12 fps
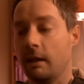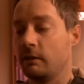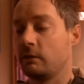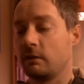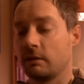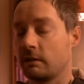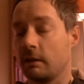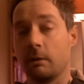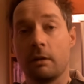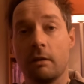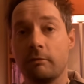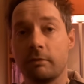is just how
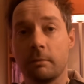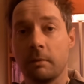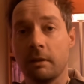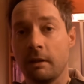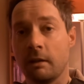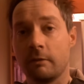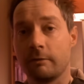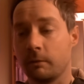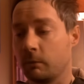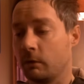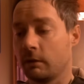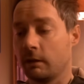comfortable they are for
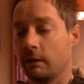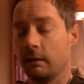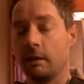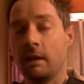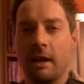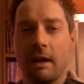walking in.